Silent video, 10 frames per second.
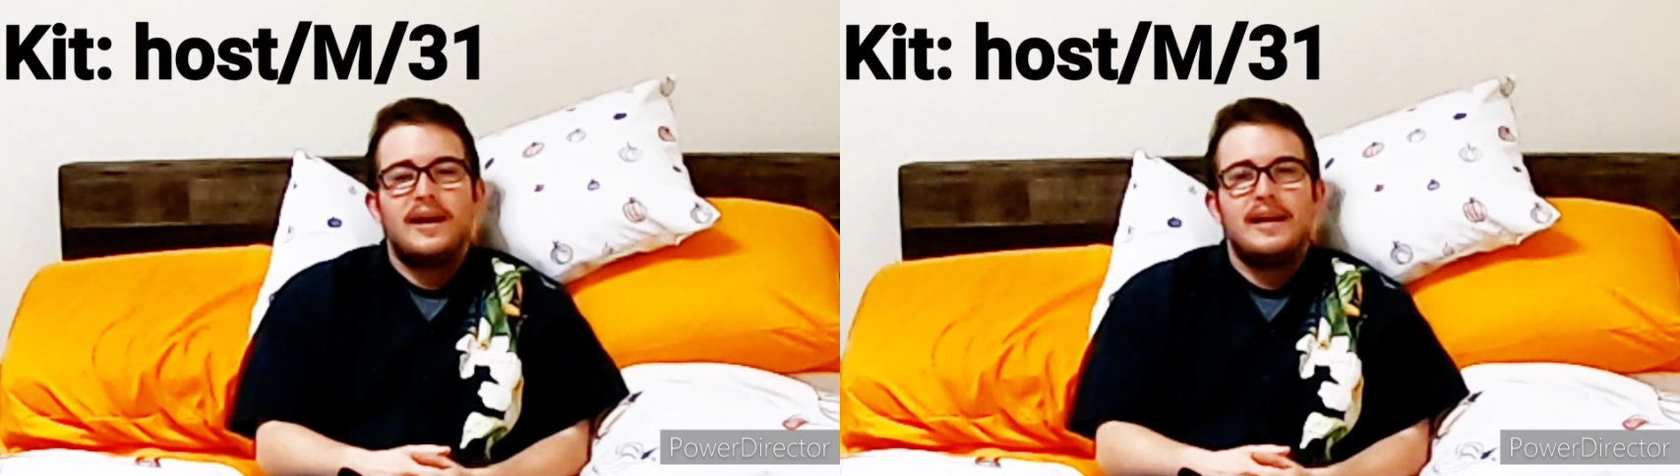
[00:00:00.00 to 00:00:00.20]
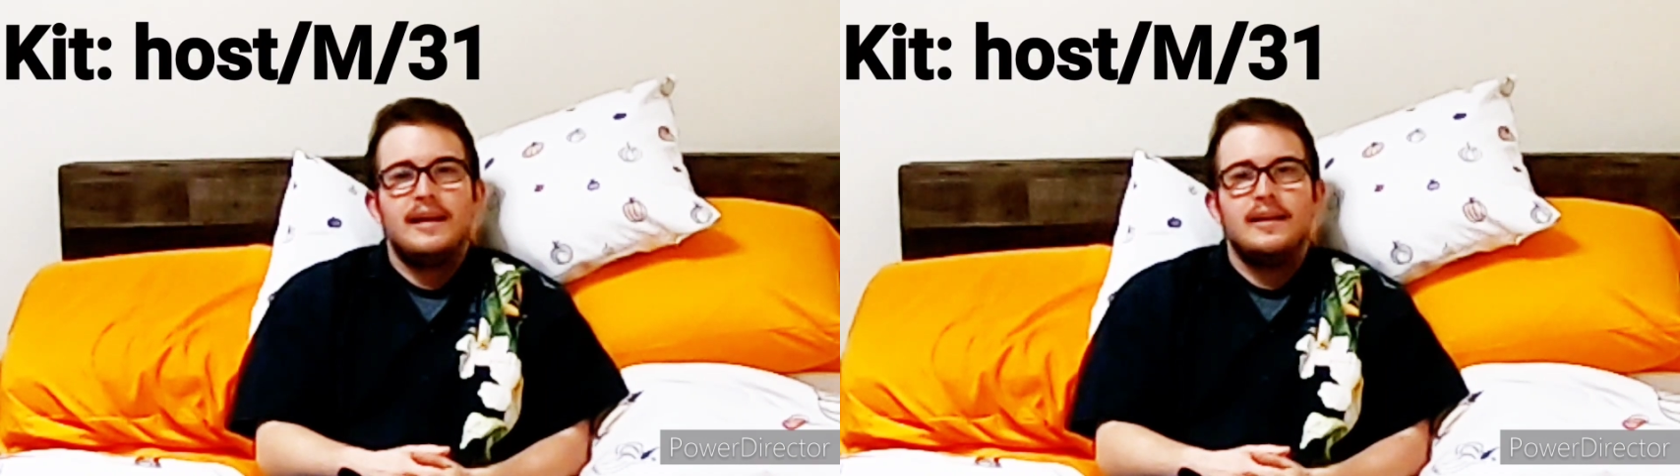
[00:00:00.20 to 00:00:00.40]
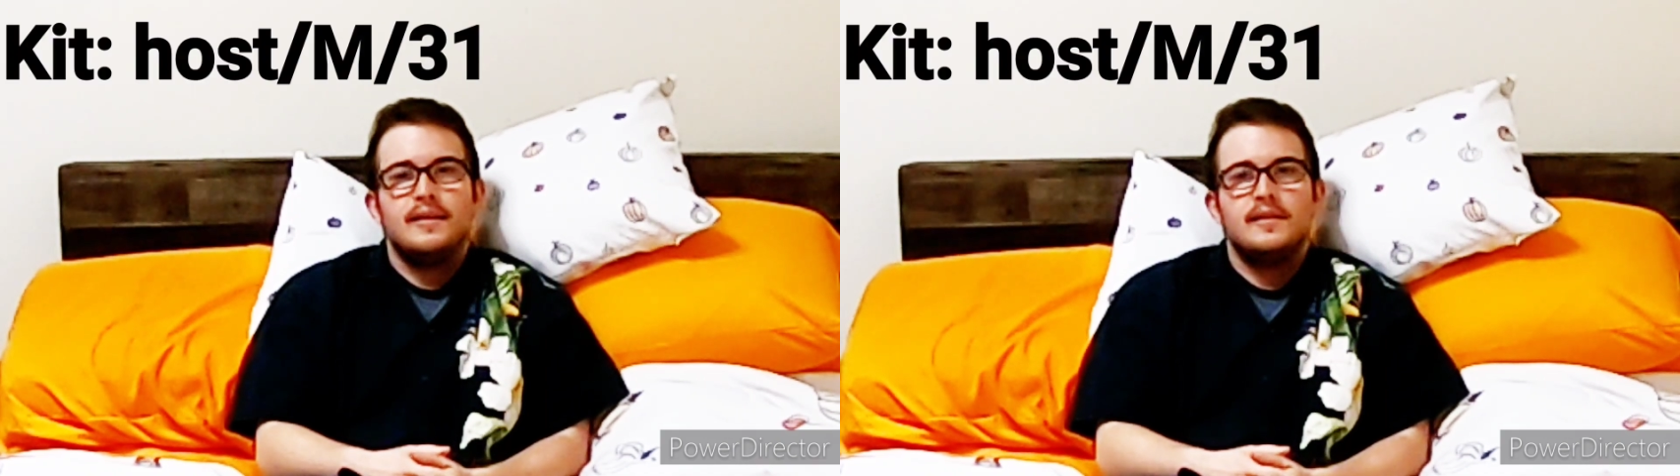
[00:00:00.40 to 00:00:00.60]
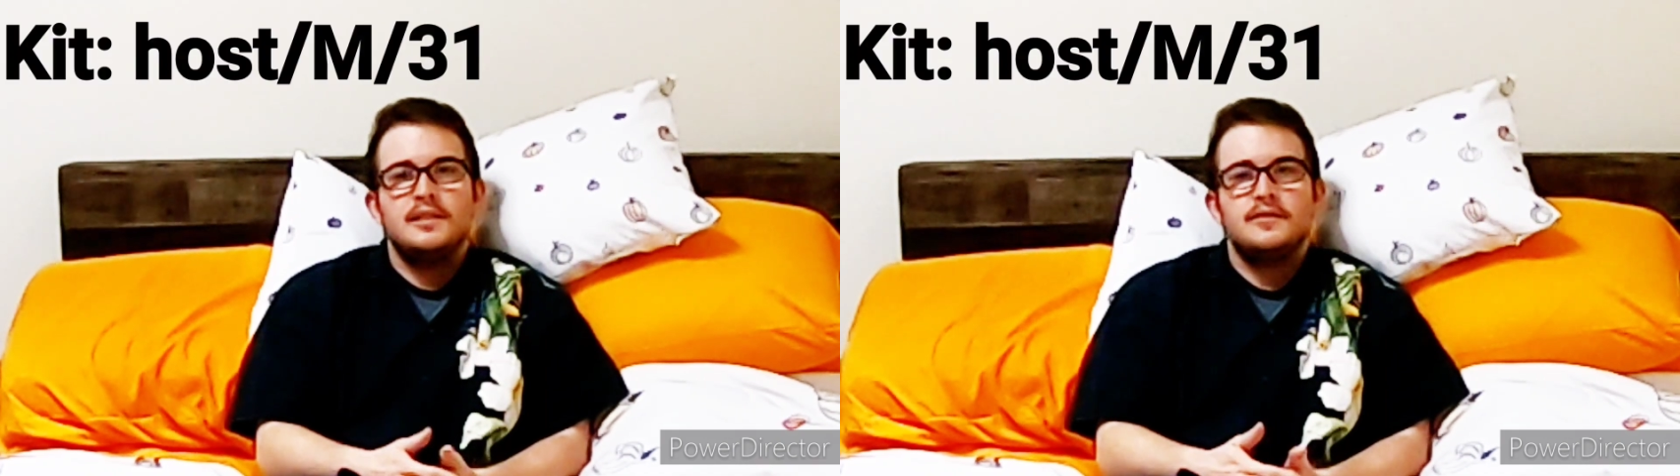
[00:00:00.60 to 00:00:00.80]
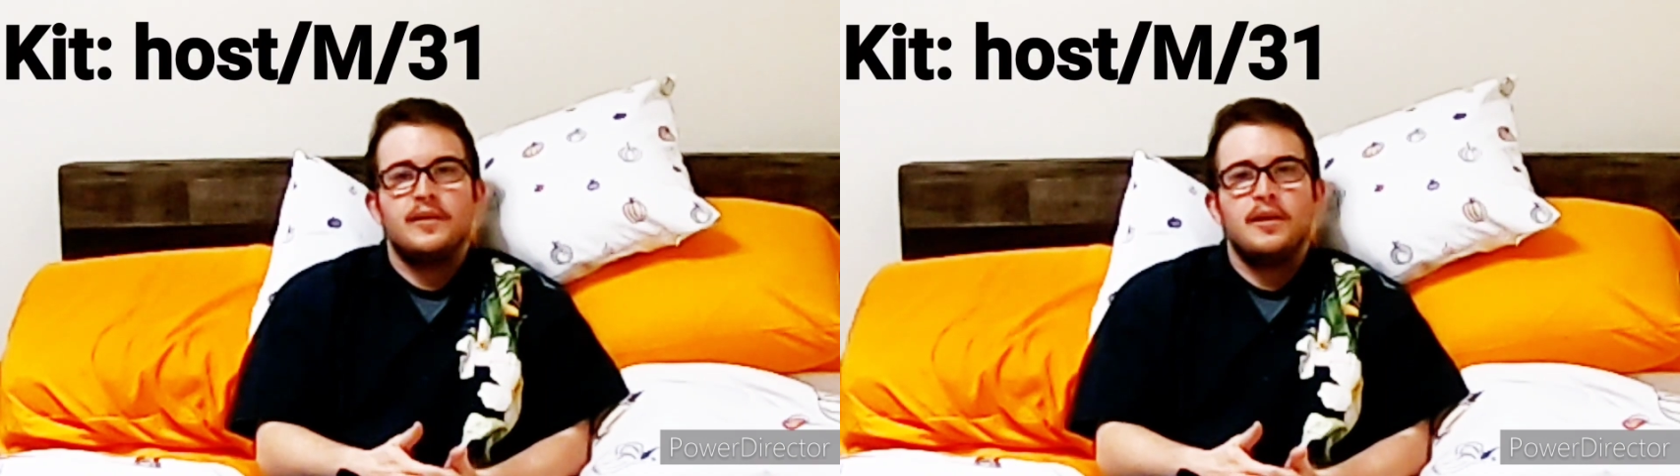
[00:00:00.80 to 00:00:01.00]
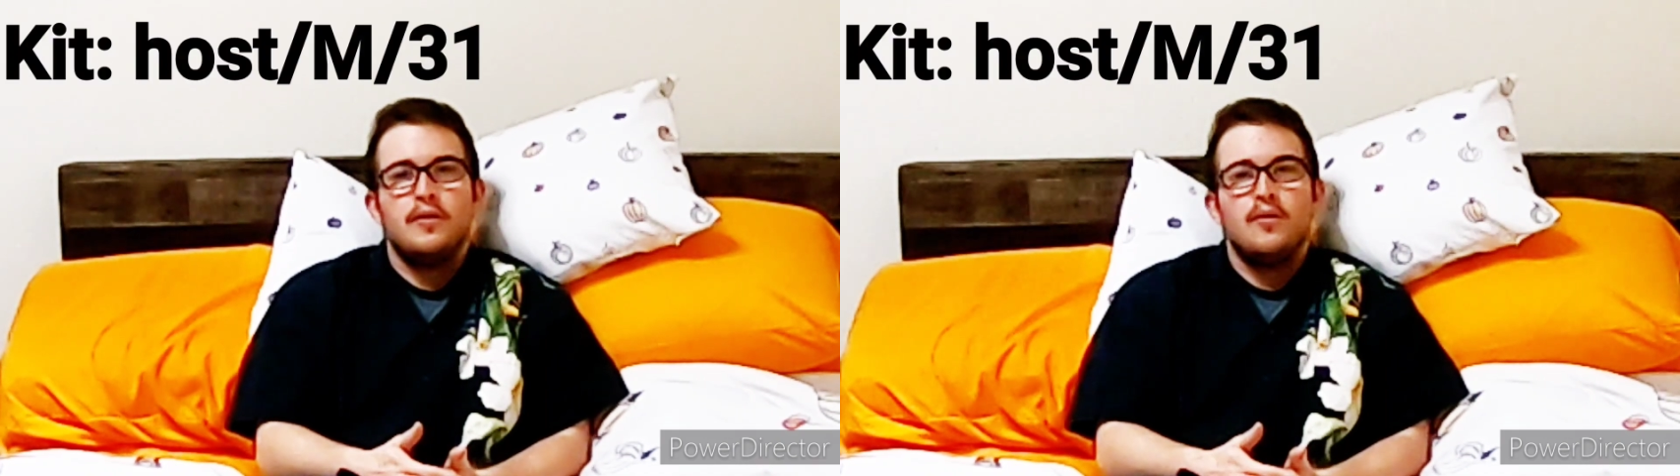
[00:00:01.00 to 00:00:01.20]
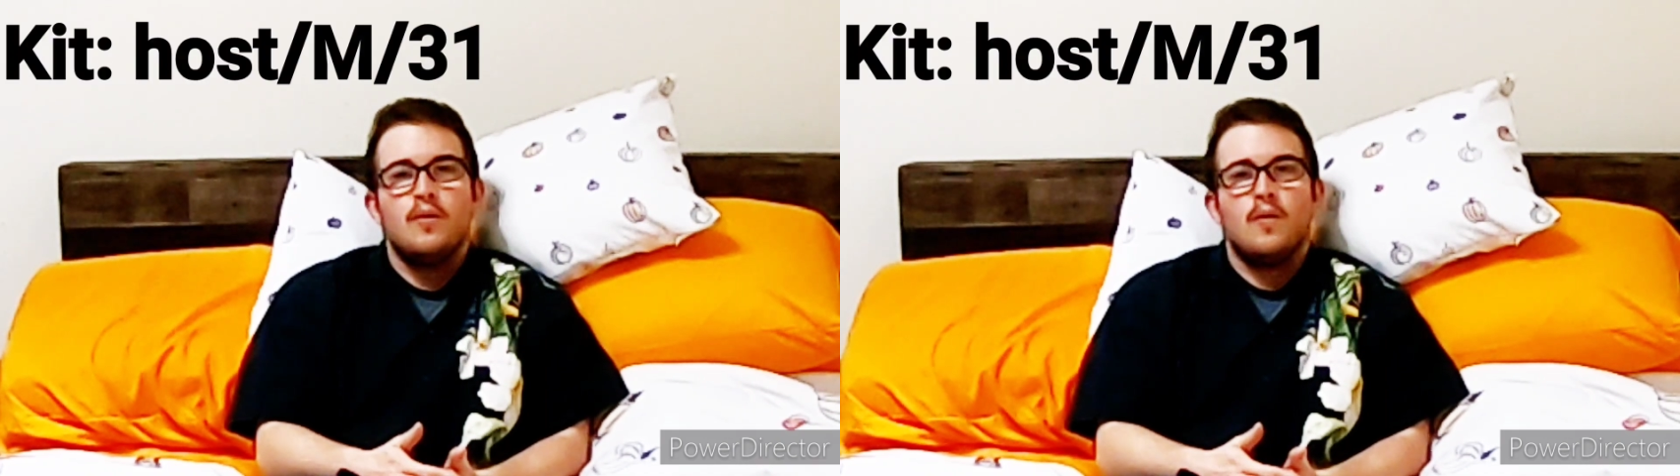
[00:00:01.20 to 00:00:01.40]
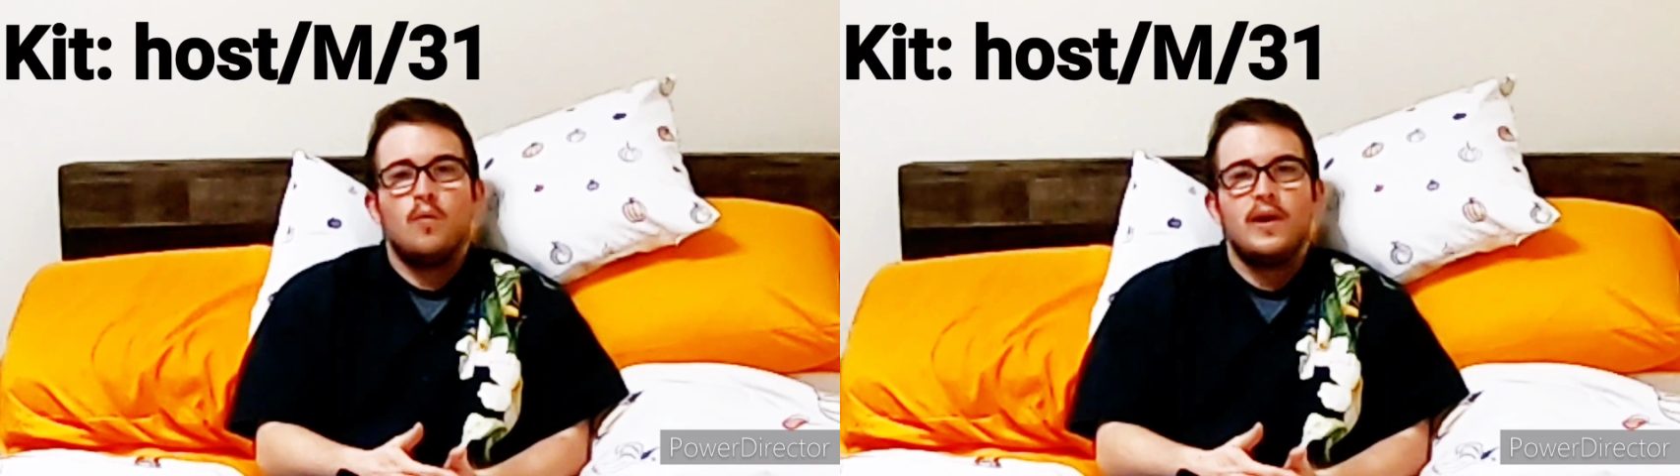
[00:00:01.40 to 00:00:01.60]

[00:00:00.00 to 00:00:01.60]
in this video